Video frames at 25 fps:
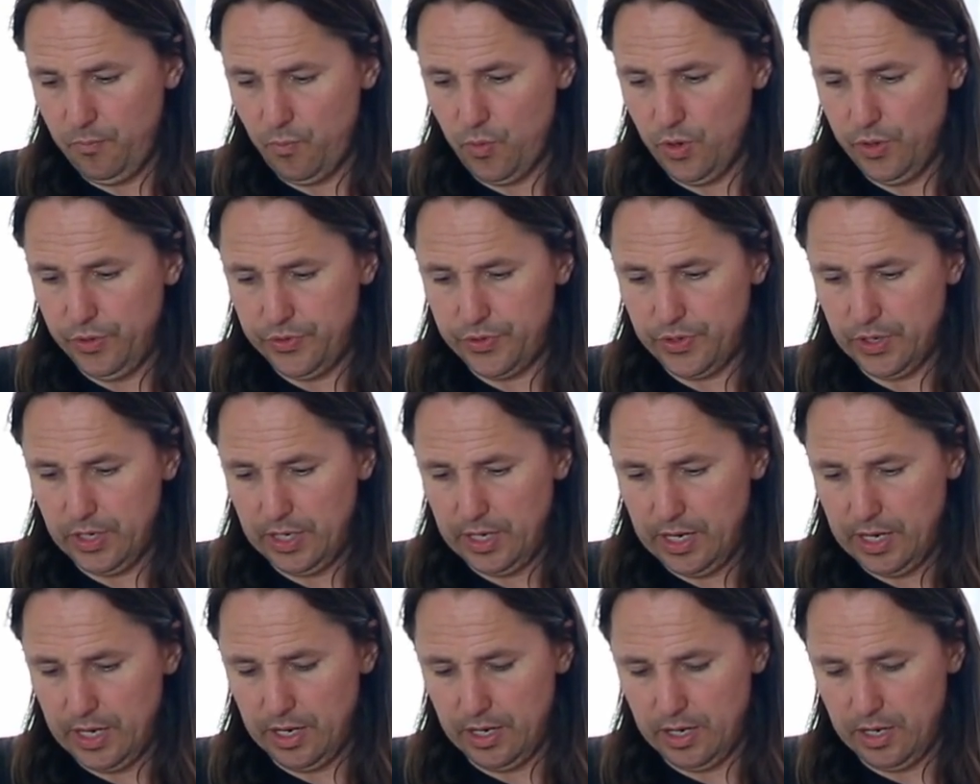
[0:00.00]
with
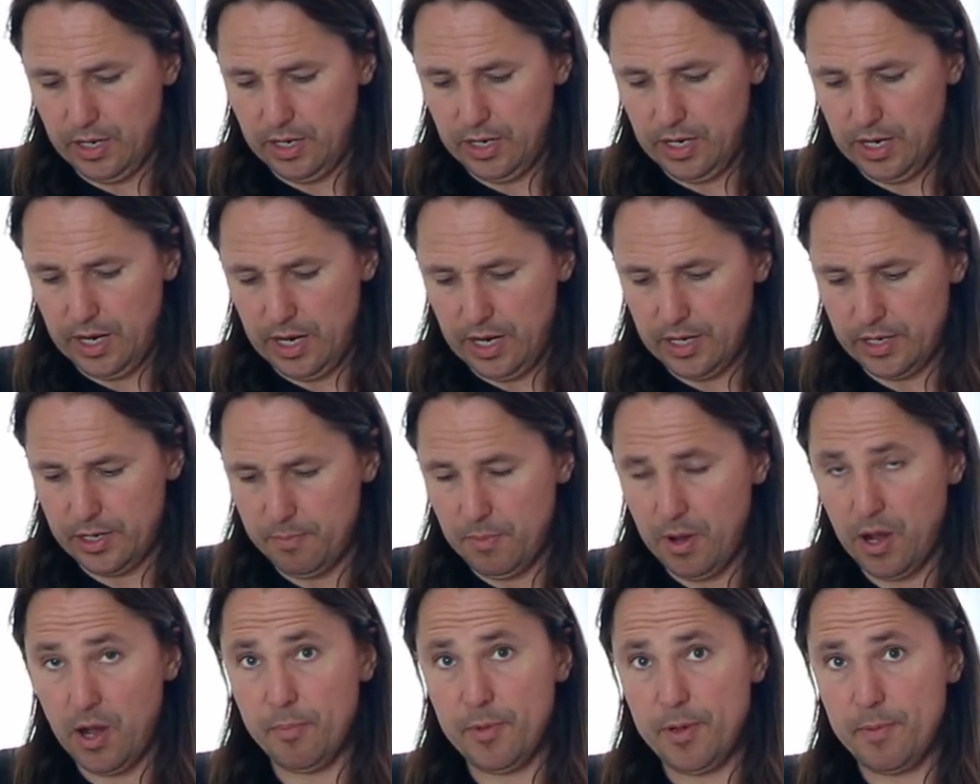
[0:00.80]

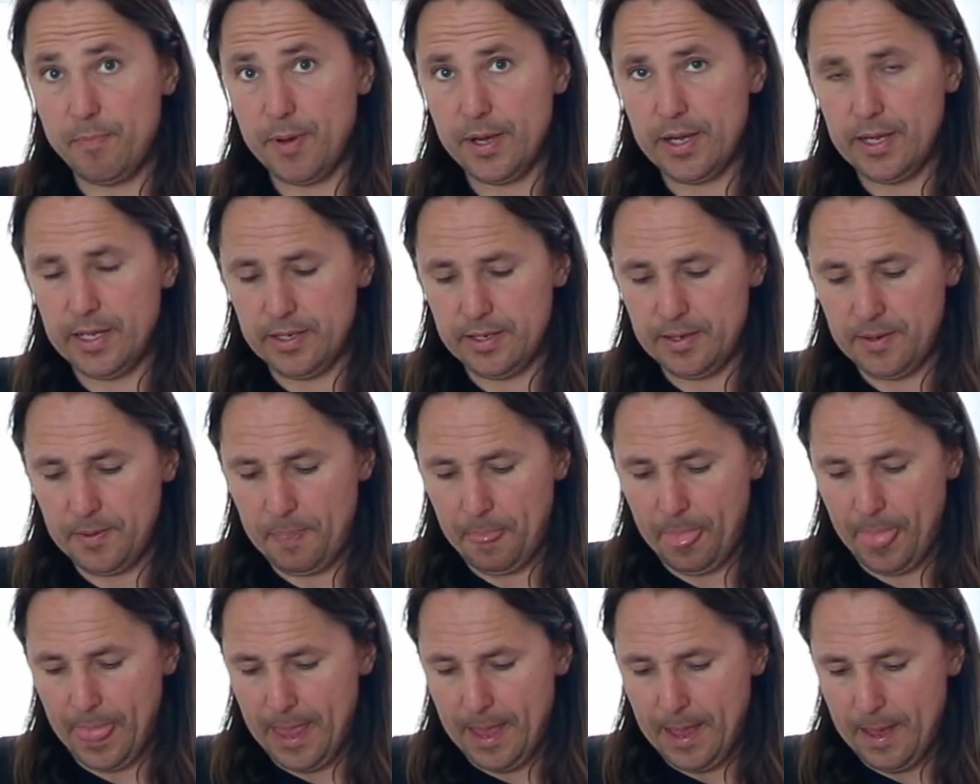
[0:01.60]
edamame bean
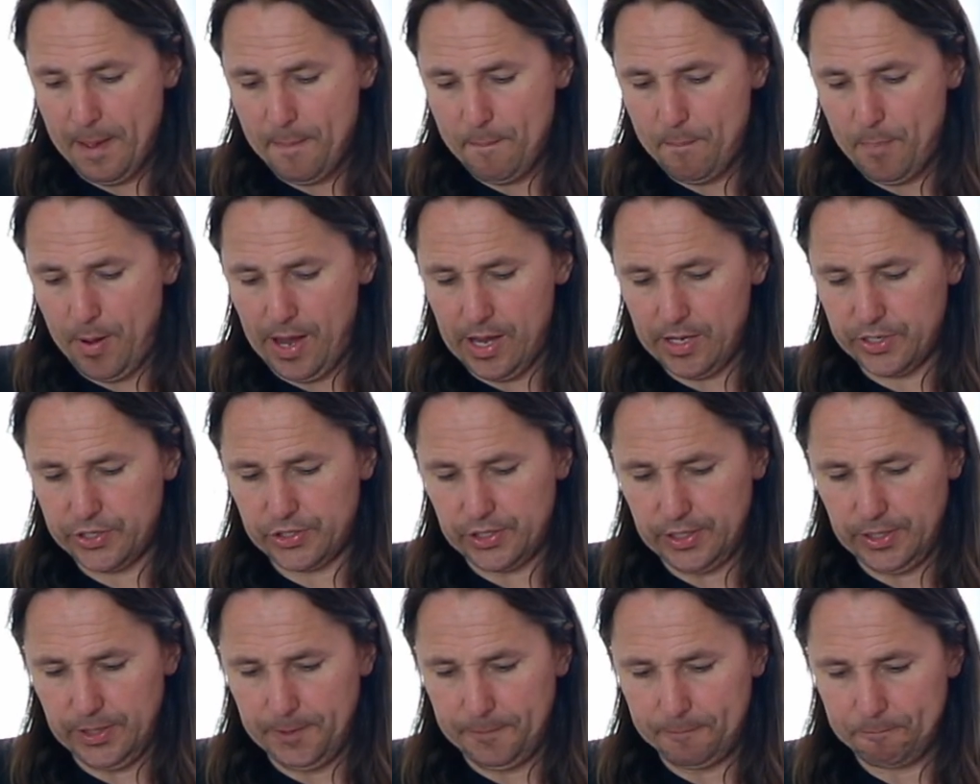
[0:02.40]

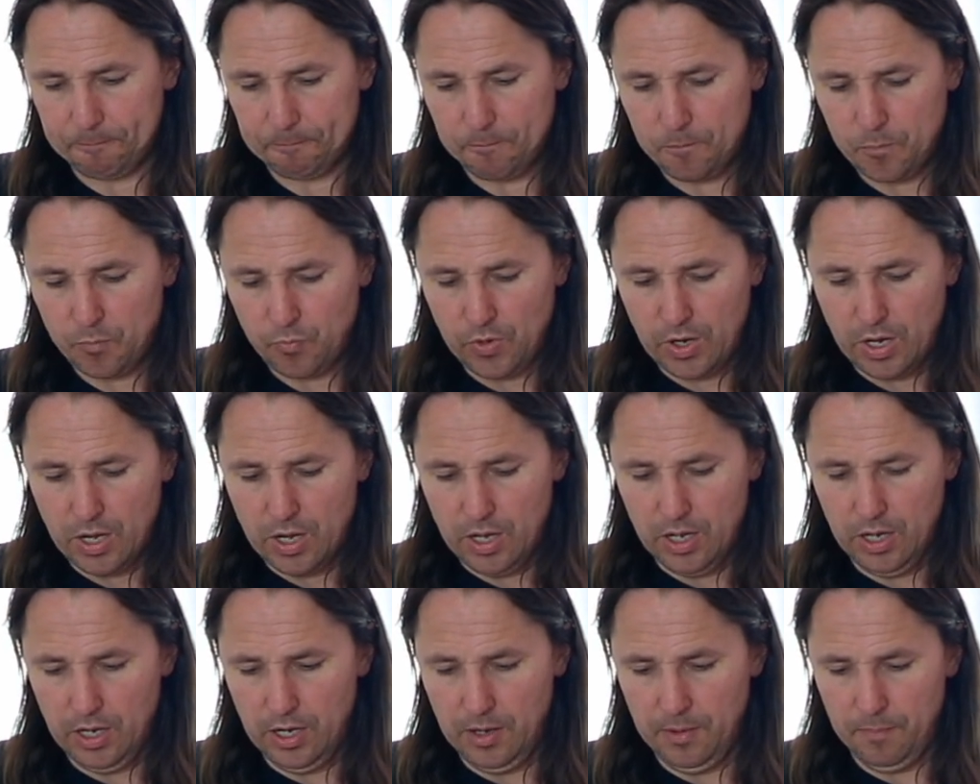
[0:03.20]
pasta
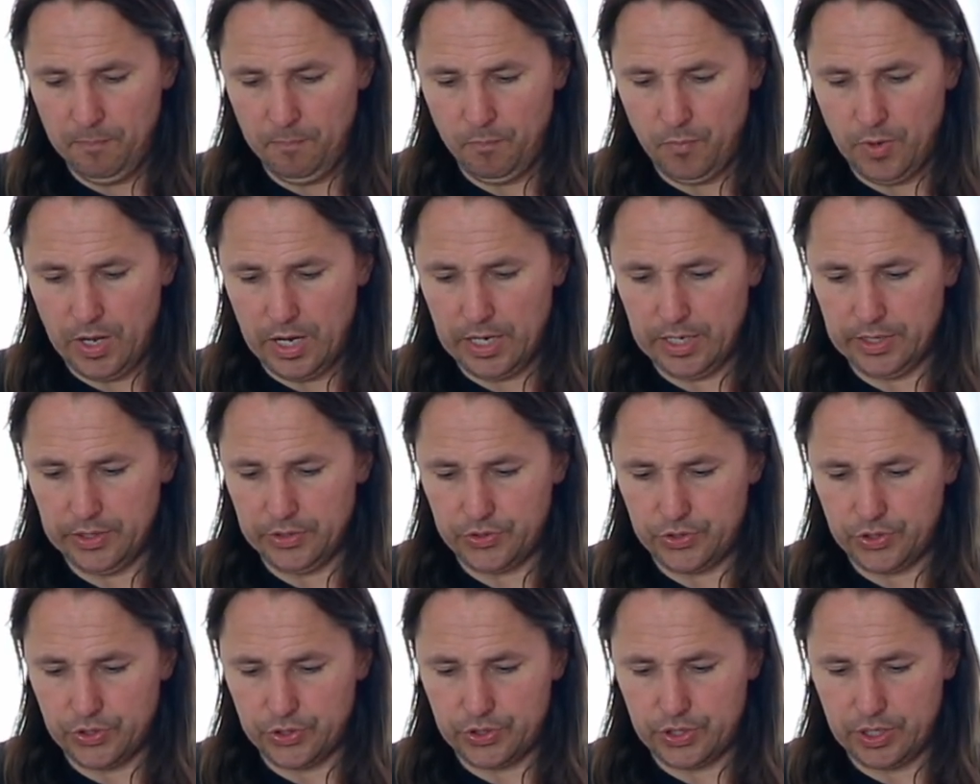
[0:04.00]

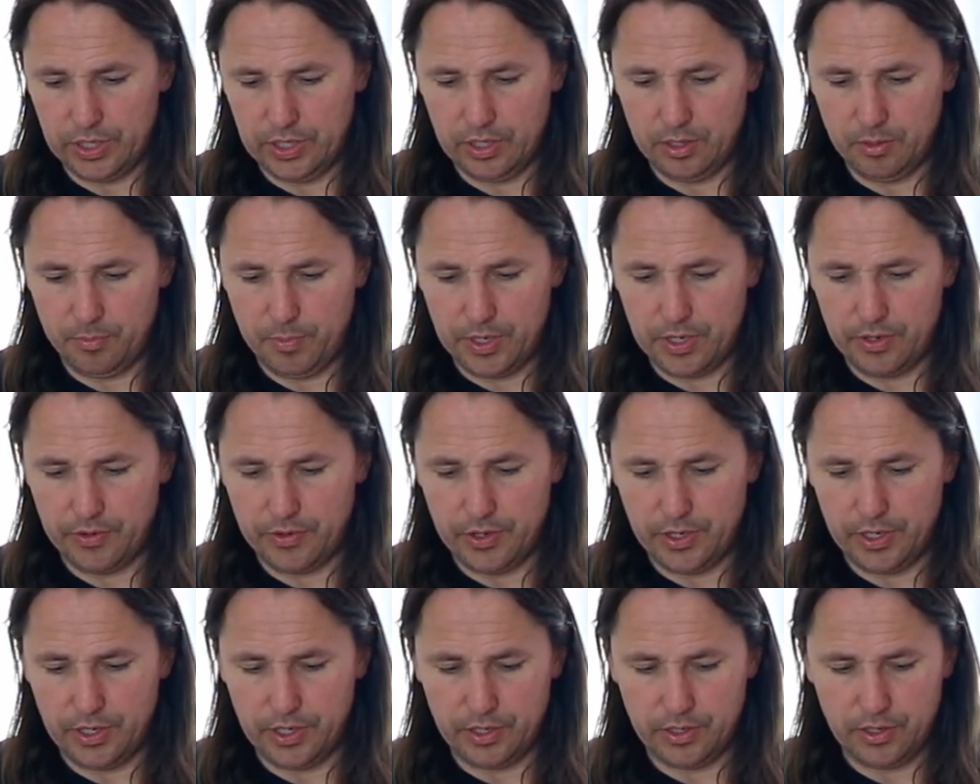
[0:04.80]
and just a little bit
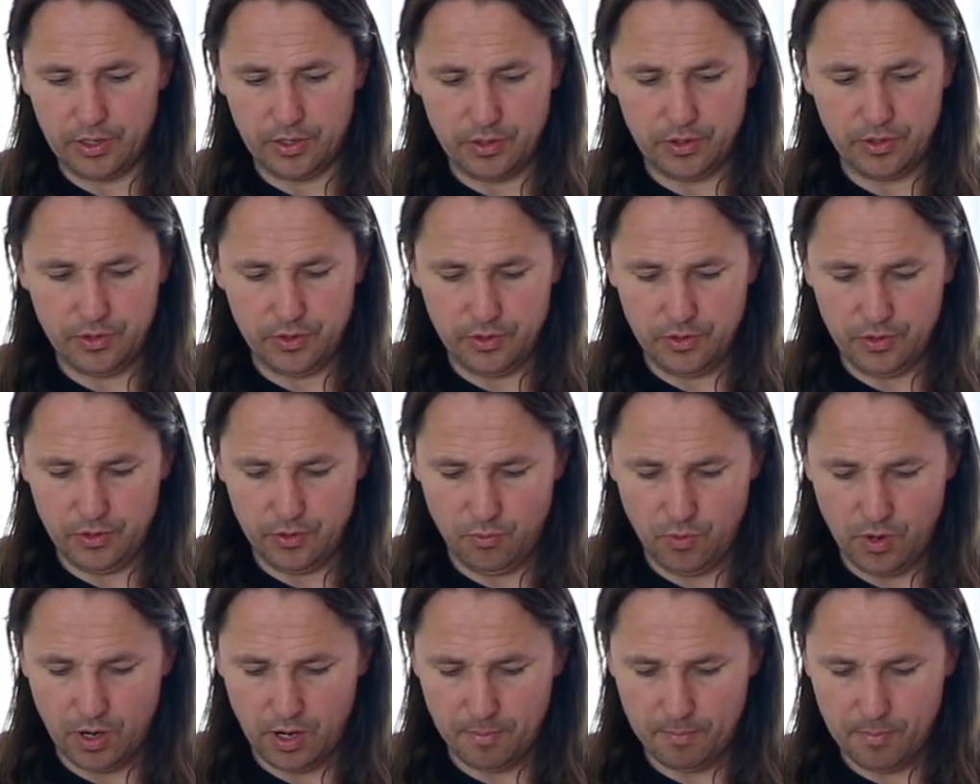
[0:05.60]
of the
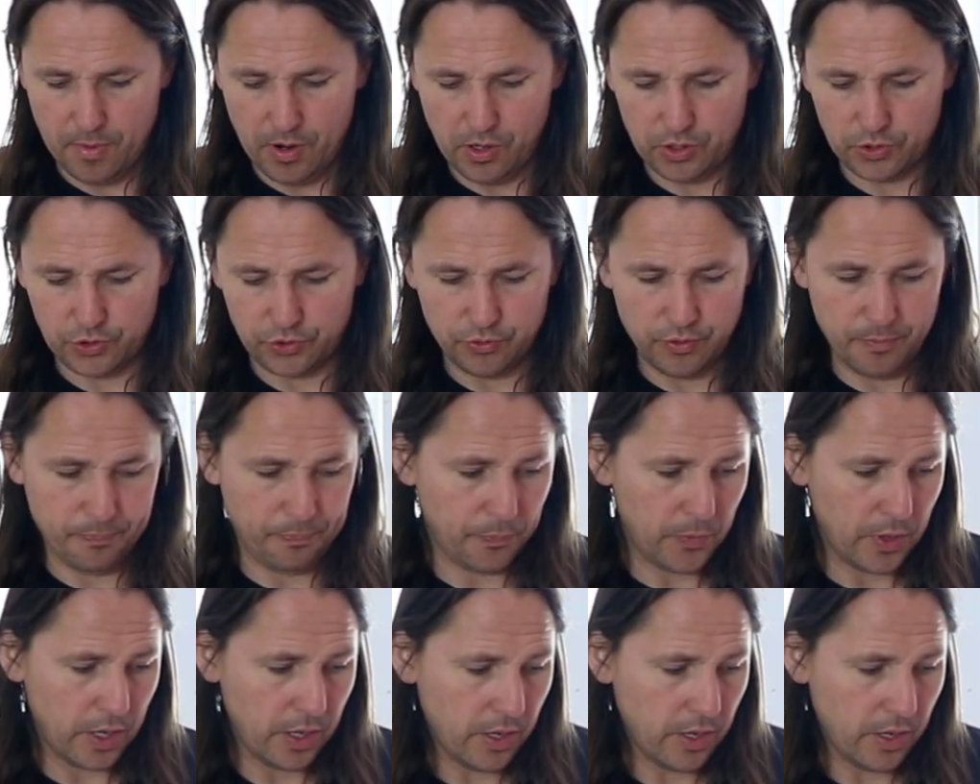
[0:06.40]
wild marjoram.